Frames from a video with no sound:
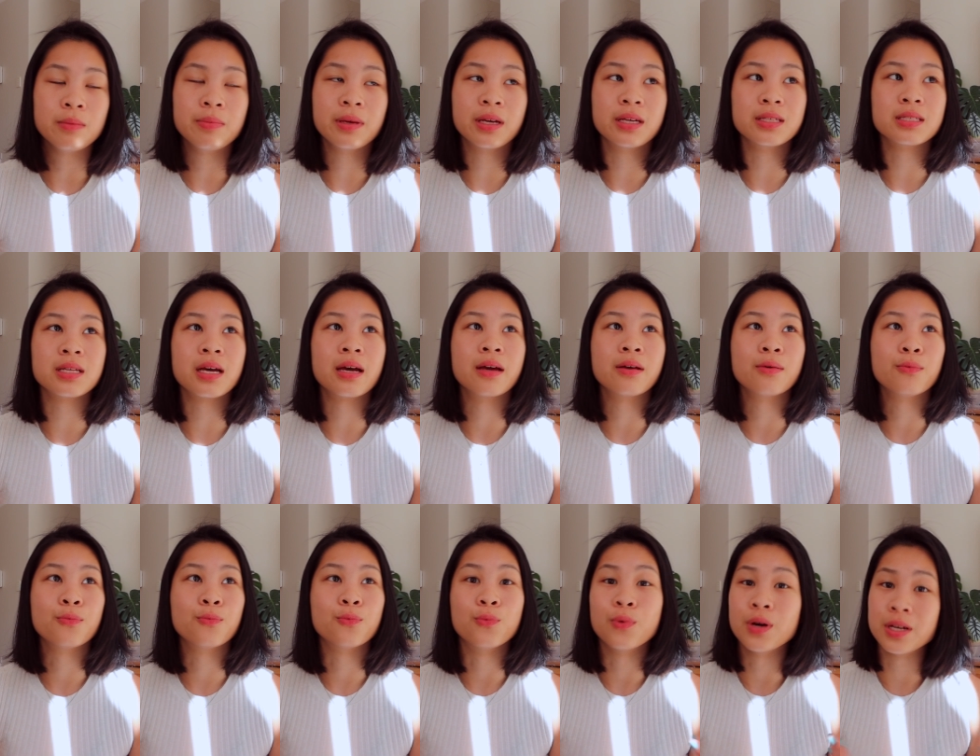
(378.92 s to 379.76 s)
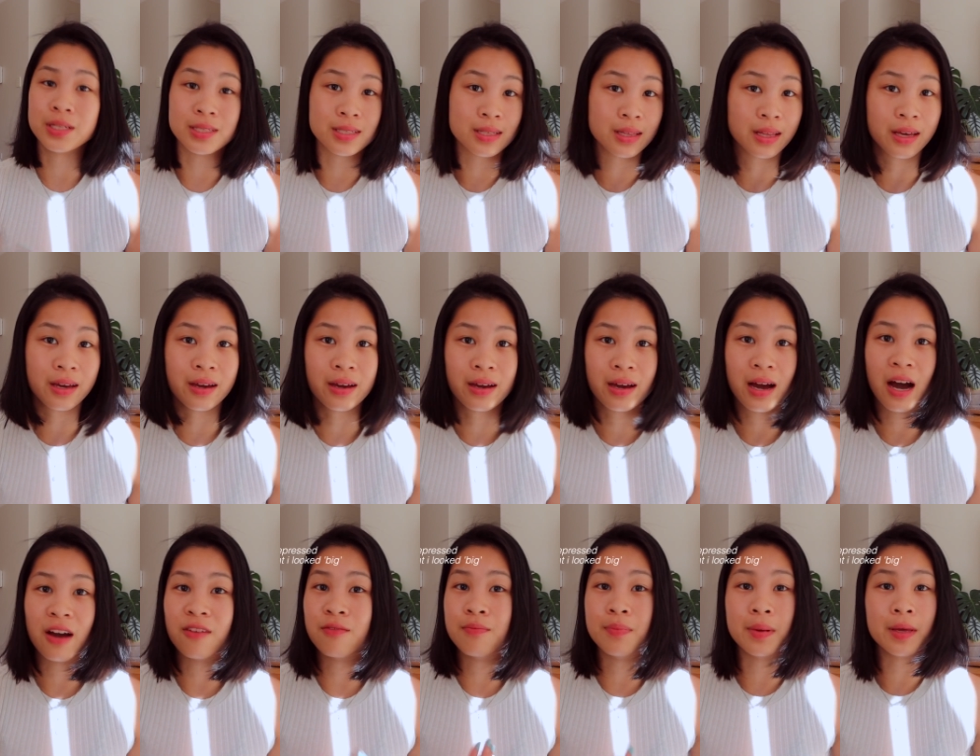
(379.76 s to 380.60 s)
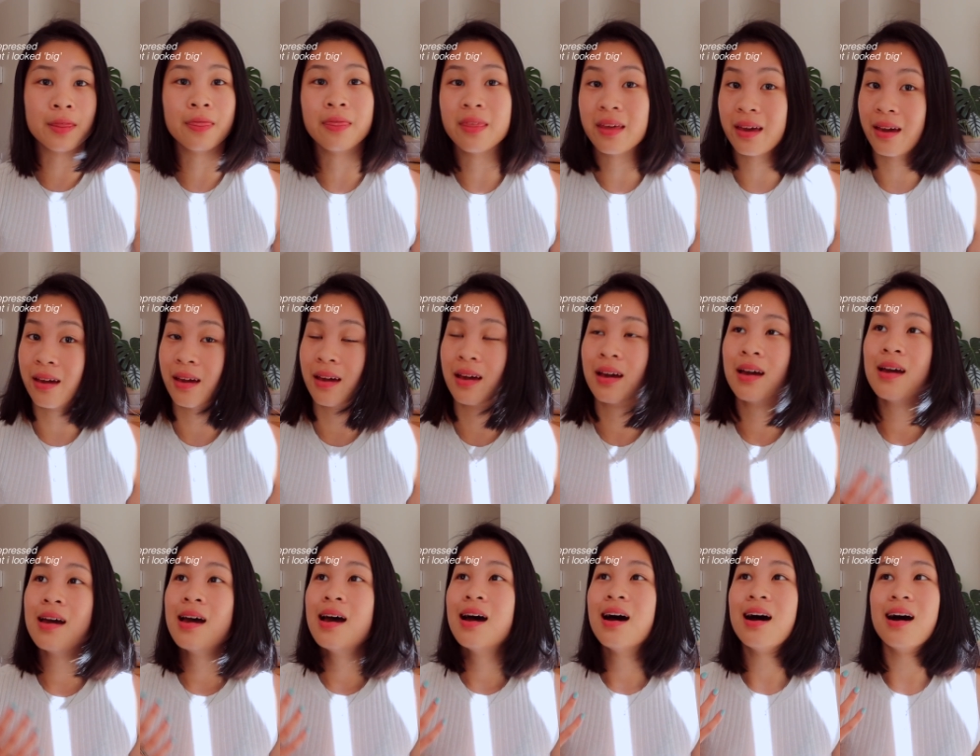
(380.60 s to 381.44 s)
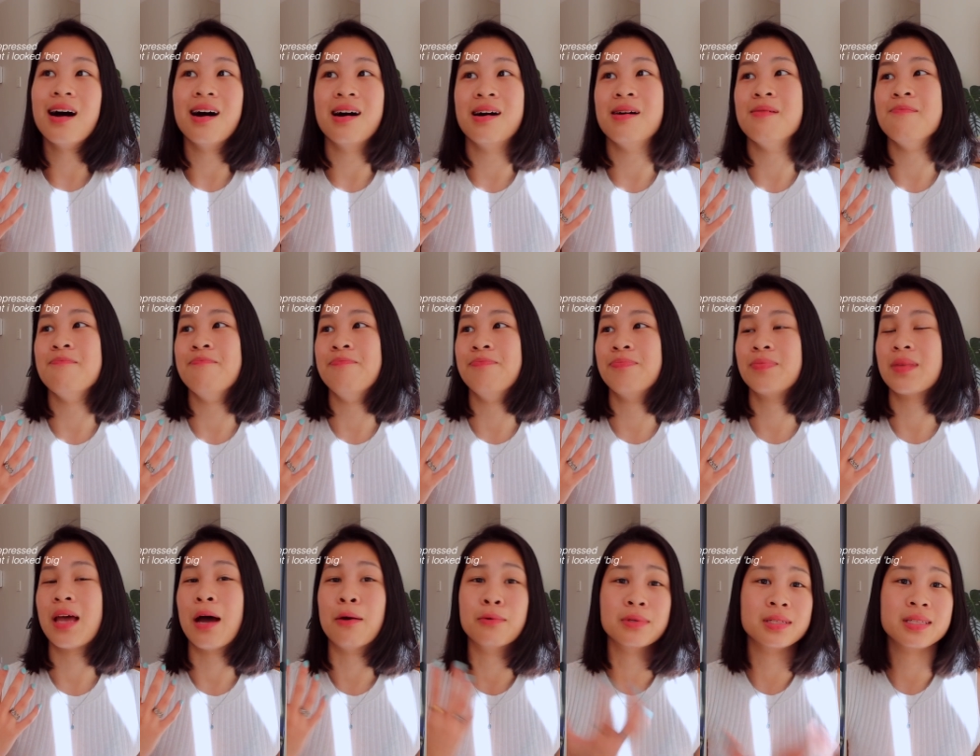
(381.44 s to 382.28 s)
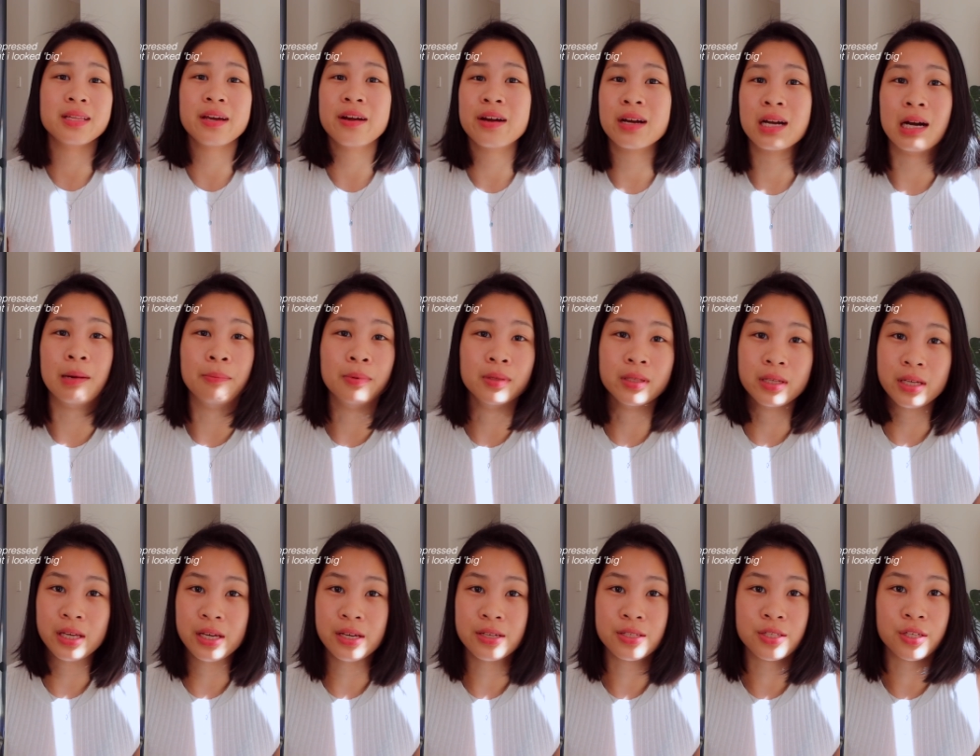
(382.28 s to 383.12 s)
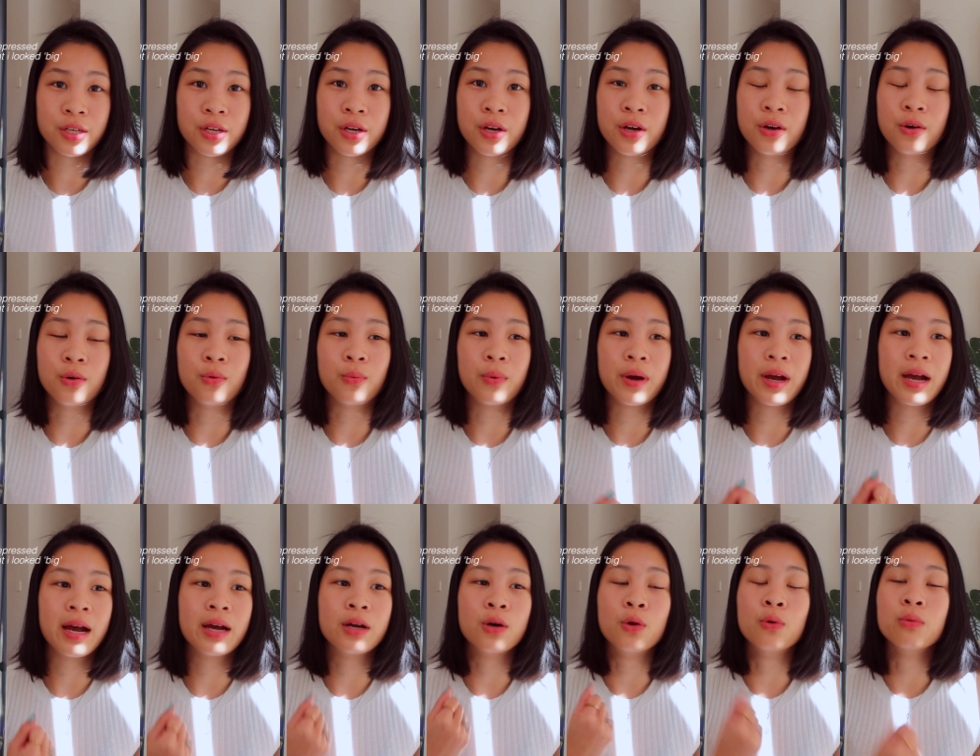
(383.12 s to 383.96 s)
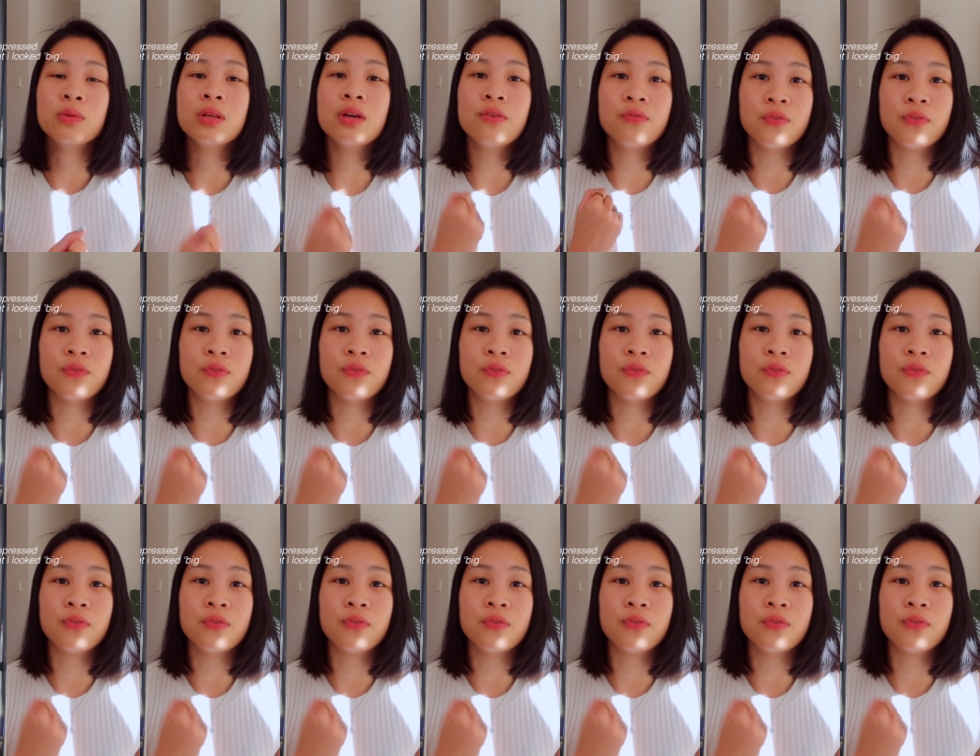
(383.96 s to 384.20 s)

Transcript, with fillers: because I was there, I've been there. I was there a couple of years ago where I only